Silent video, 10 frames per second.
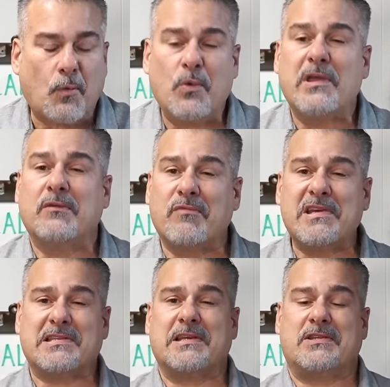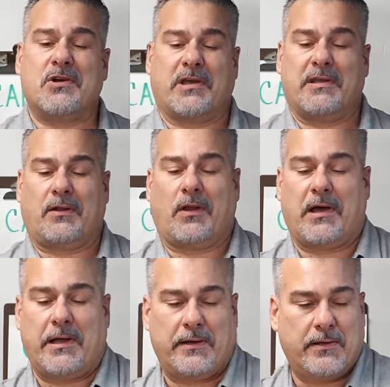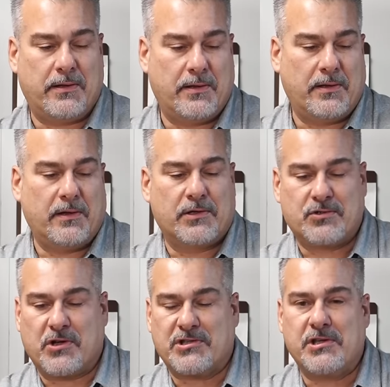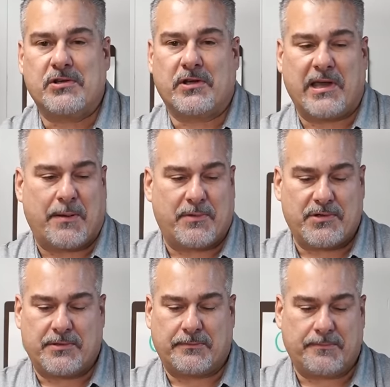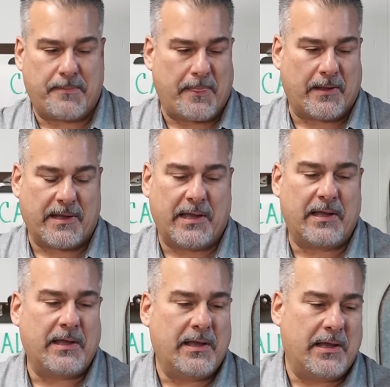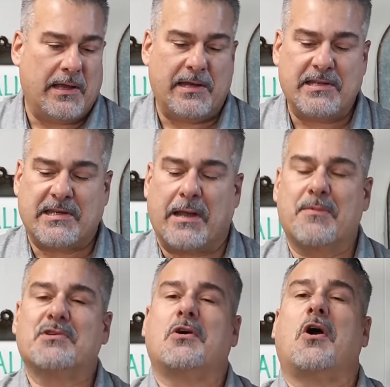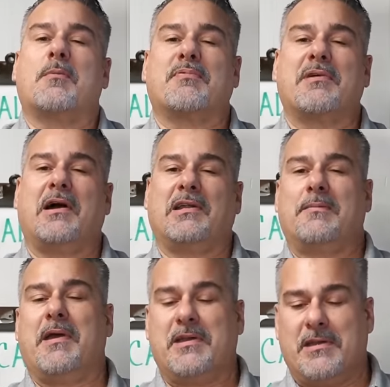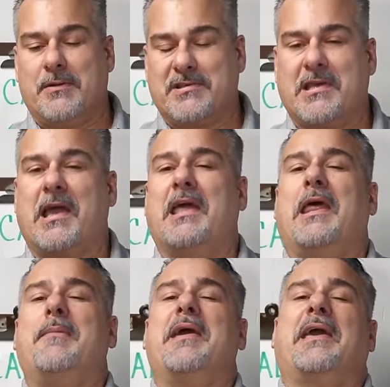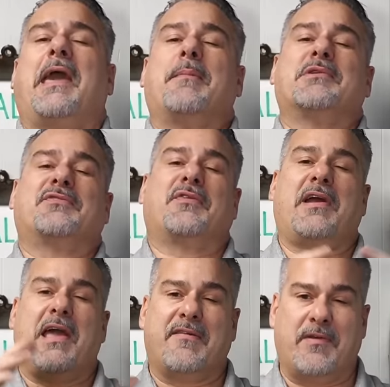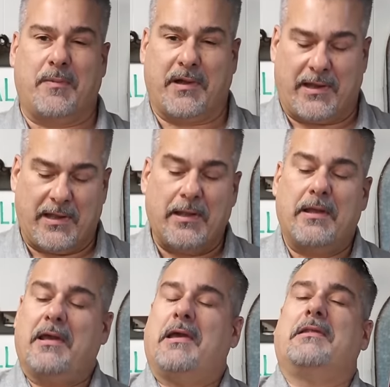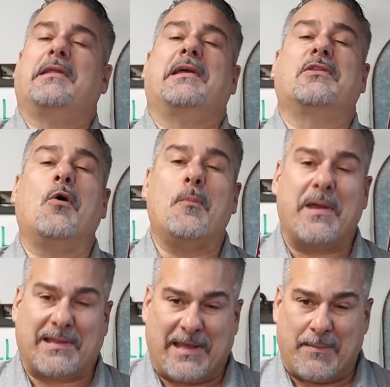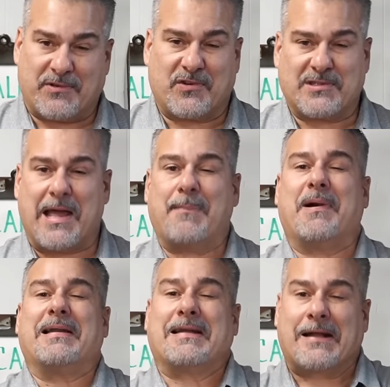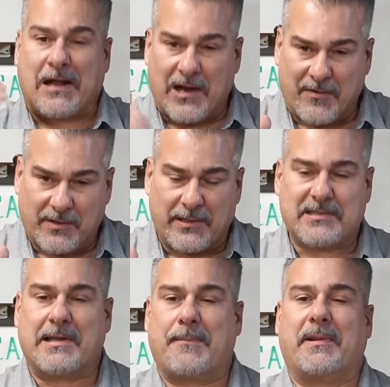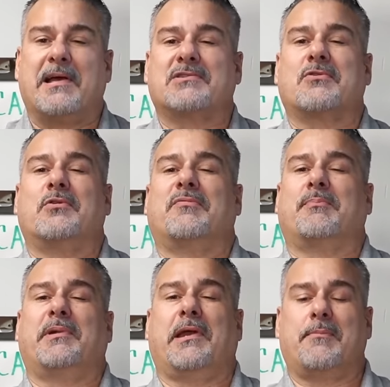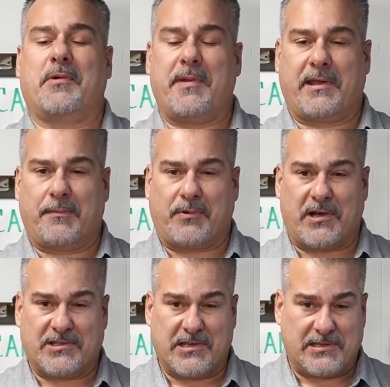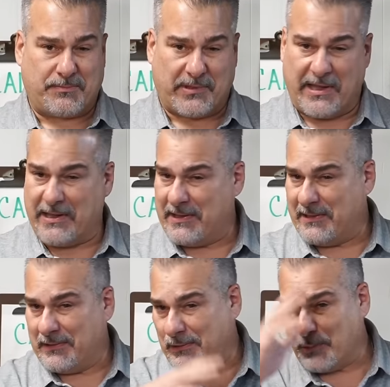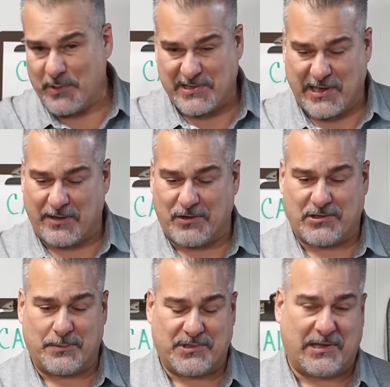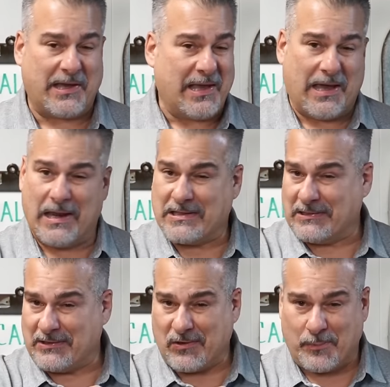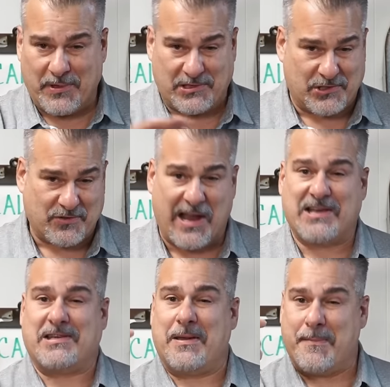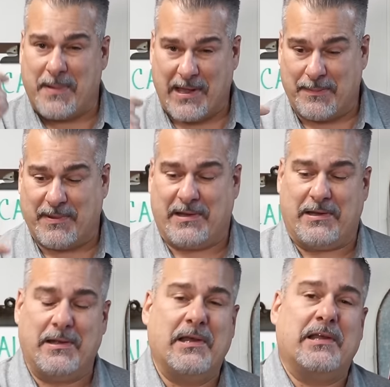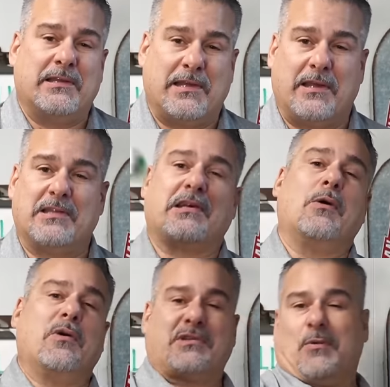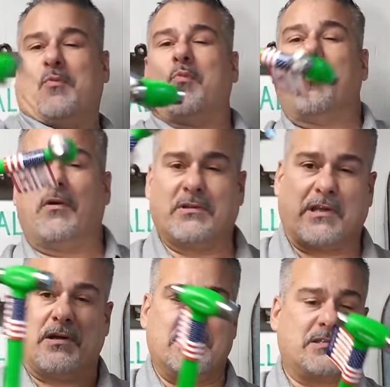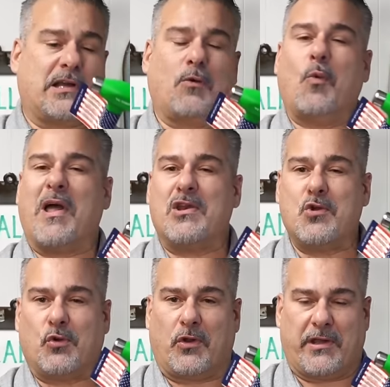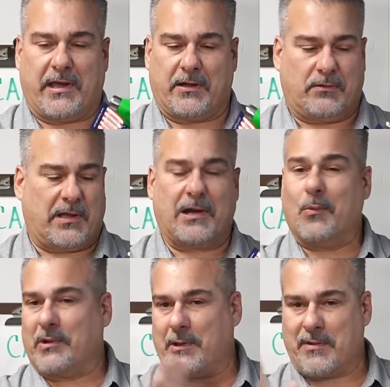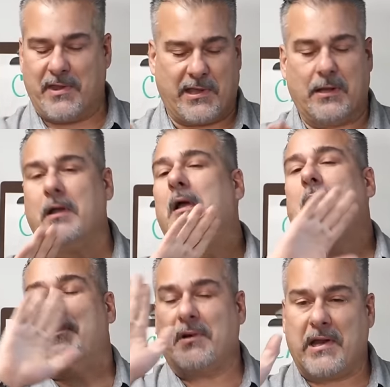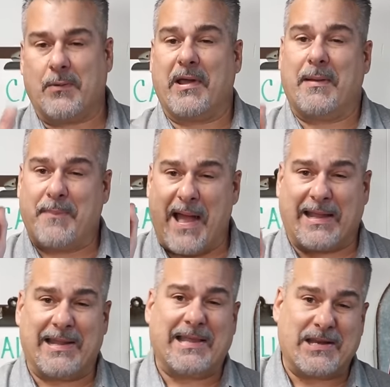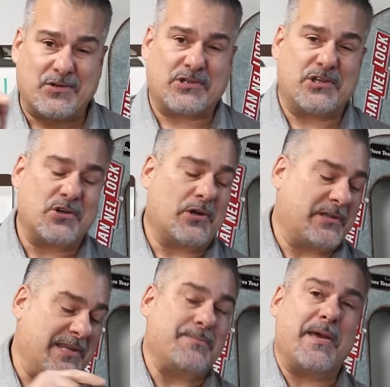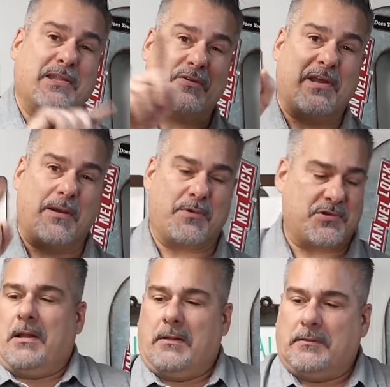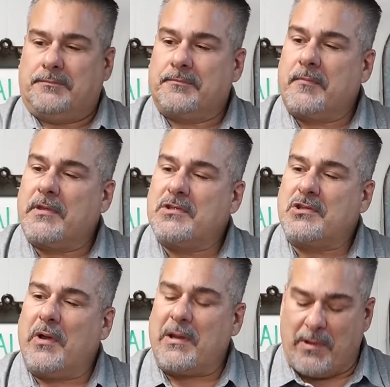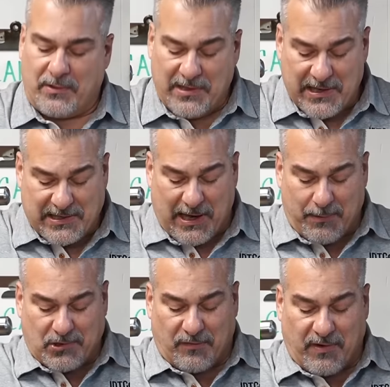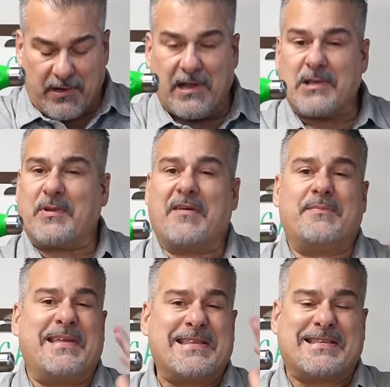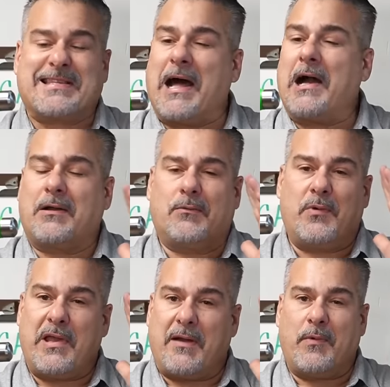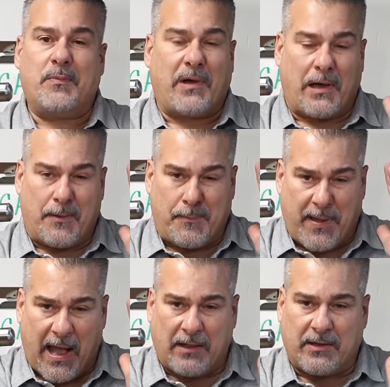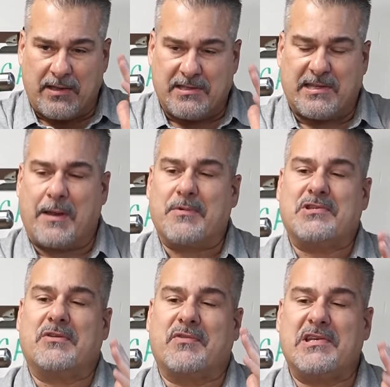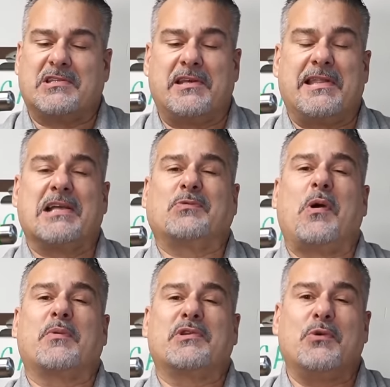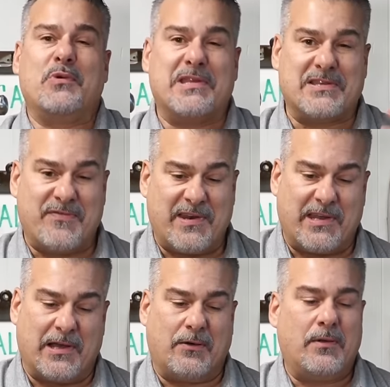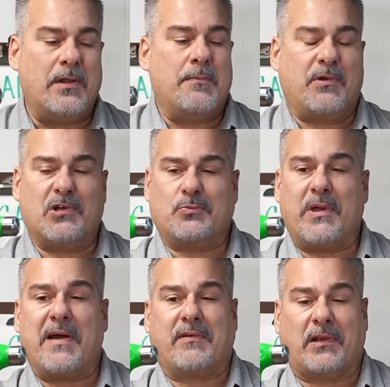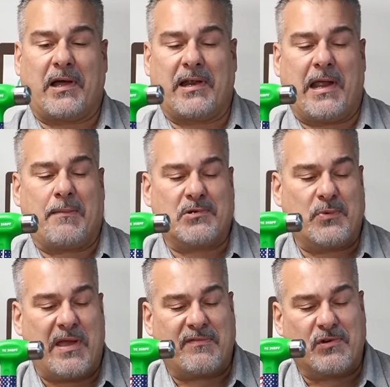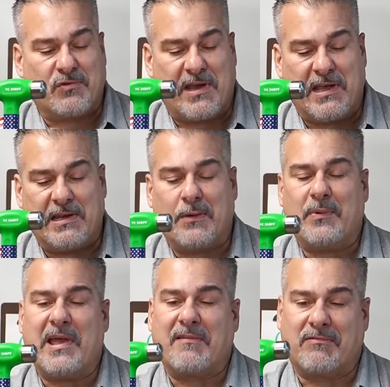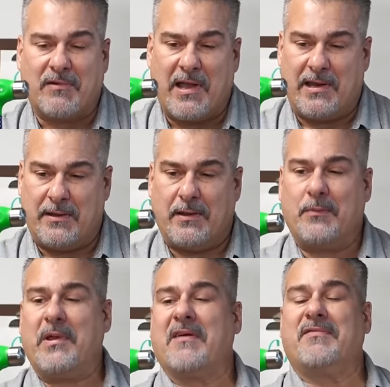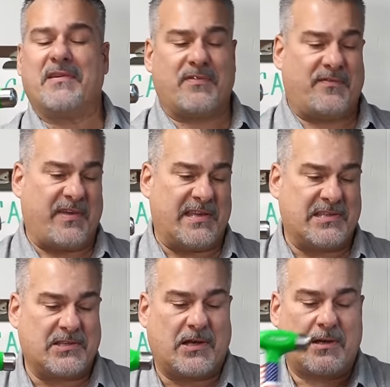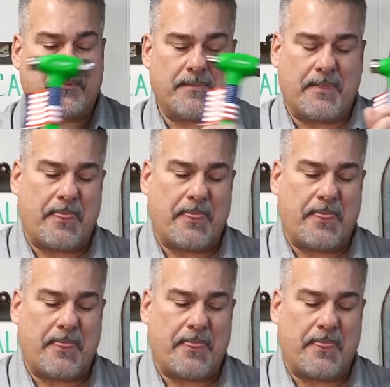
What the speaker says: We recently took in the line Trusty Cook Hammers. Okay, and these hammers are proudly made in the USA, and they make hammers for everybody. And they don't make the hammers for Snap-on. Currently, Snap-on has their own hammer-making process plant in Louisiana or some shit, and it's a literal piece of trash, in my opinion. It's like a wet noodle to handle. I don't know what they were thinking. But anyway, back in the day, Trusty Cook did make their hammers. So anyway, these hammers are very nice. We have them in stock. We've got a pallet of these hammers in recently. That's why we're doing this video, because we have a lot of hammers. We have green, and we have red, and we have different faces on them.